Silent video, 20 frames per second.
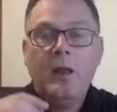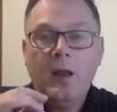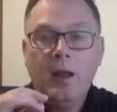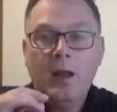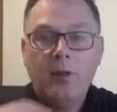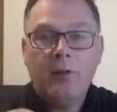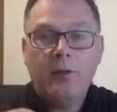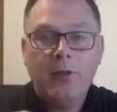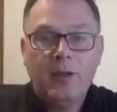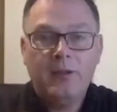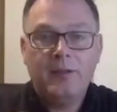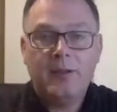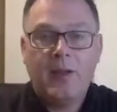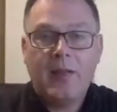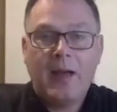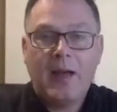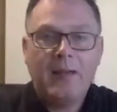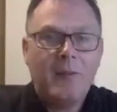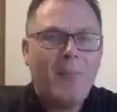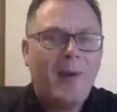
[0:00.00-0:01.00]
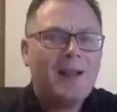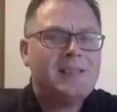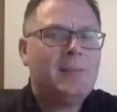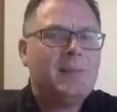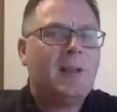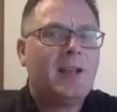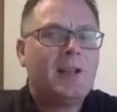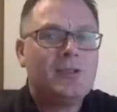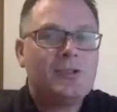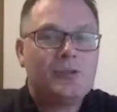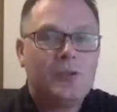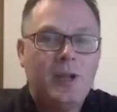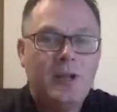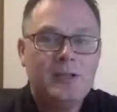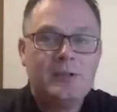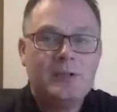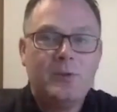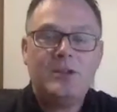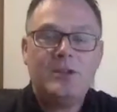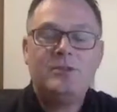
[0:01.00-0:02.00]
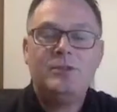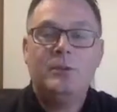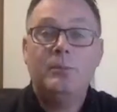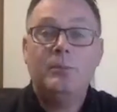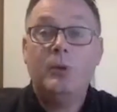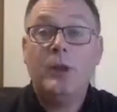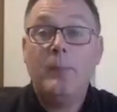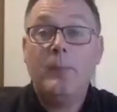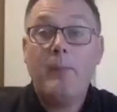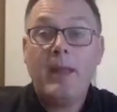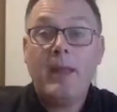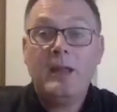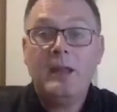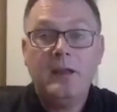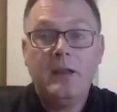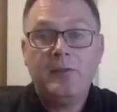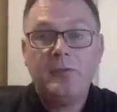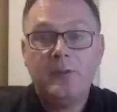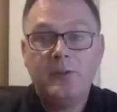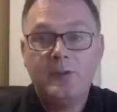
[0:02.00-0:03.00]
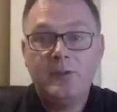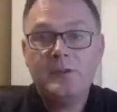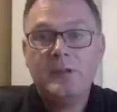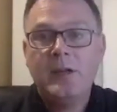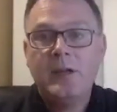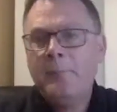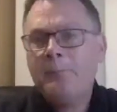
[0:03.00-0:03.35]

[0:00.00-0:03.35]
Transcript: That might seem like a strange question, but they make a difference.